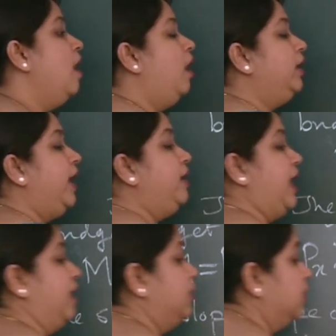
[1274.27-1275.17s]
Again,
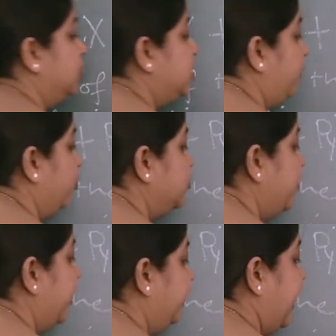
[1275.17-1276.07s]
suppose
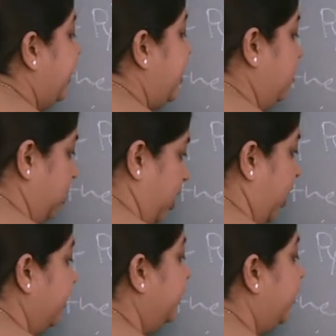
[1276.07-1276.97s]
we are taking
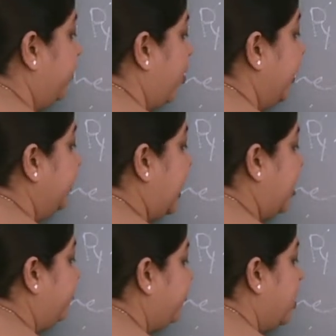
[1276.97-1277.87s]
another point
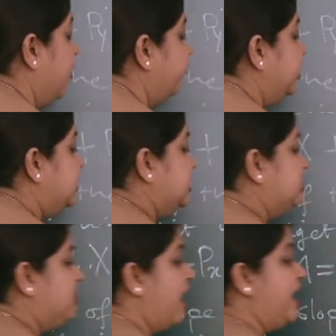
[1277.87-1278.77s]
F which is
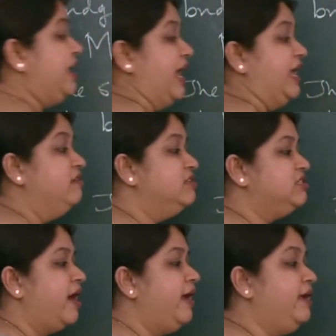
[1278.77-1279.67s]
lying
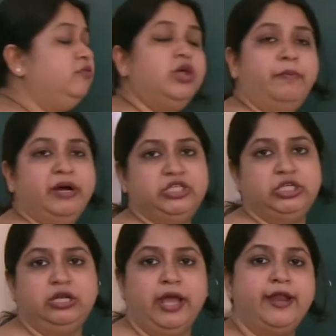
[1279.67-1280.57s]
inside the
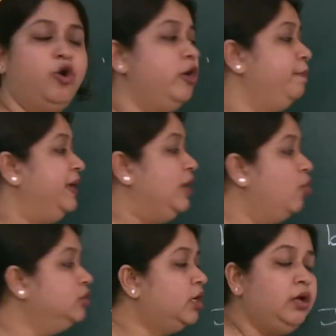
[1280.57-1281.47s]
budget line or
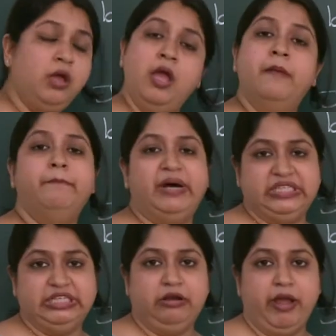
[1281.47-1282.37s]
below the
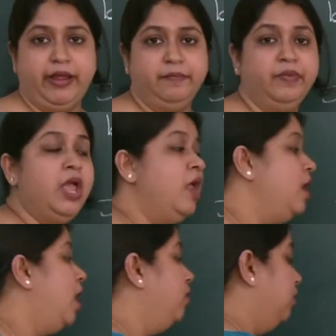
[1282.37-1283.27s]
budget line.
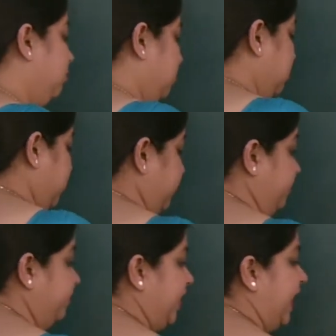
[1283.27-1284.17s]
Now,
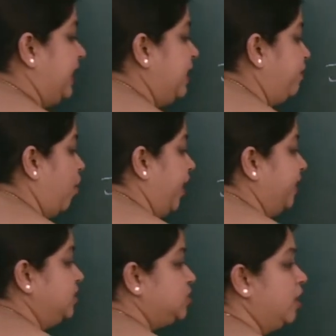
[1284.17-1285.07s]
any
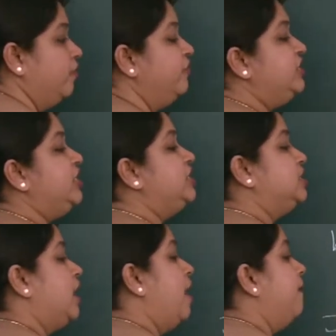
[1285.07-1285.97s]
point which is
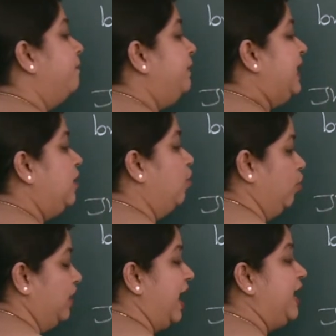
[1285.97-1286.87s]

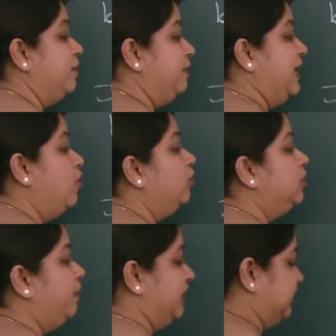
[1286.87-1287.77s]
lying below
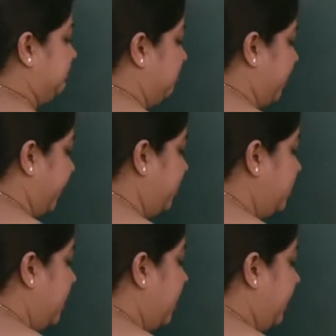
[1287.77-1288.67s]
the budget line,
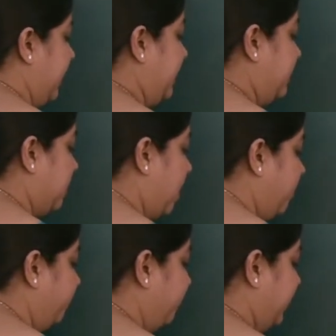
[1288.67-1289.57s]

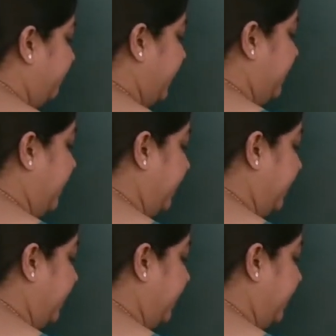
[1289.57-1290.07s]
income will be